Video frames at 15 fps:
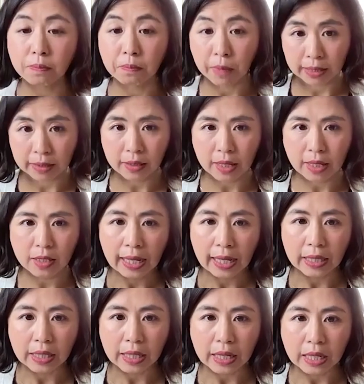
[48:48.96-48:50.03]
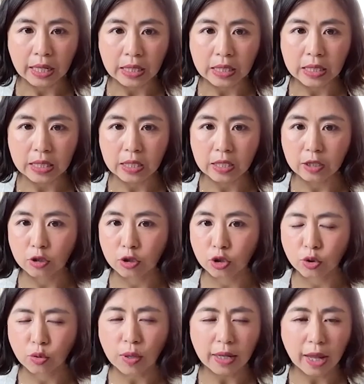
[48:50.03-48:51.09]
Mondays and it's
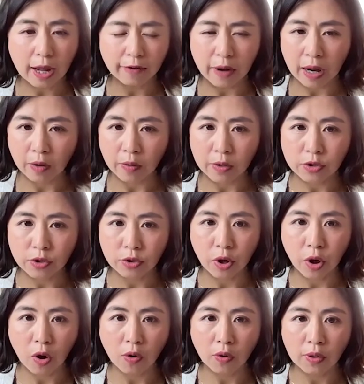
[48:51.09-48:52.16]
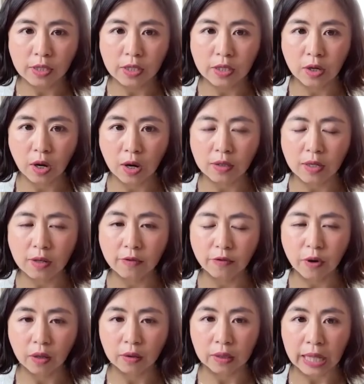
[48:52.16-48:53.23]
2.5 hours long. It's starting
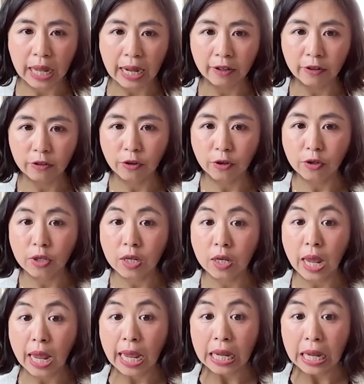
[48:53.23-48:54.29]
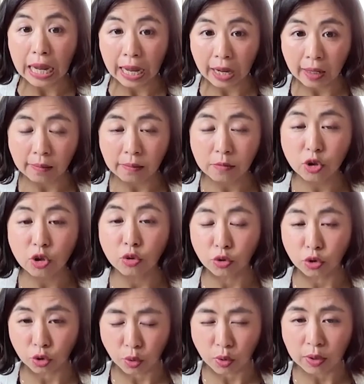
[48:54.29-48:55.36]
from 9:30 a.m. to
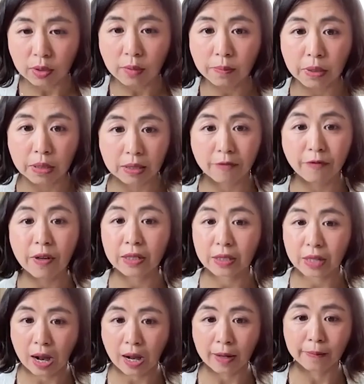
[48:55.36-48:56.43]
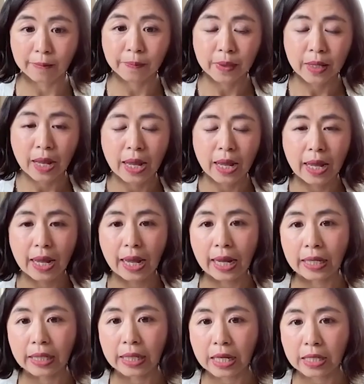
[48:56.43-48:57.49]
noon Pacific time,
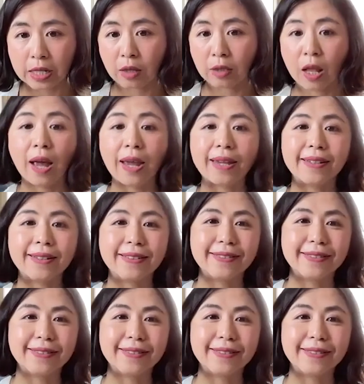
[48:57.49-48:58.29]
and it's online.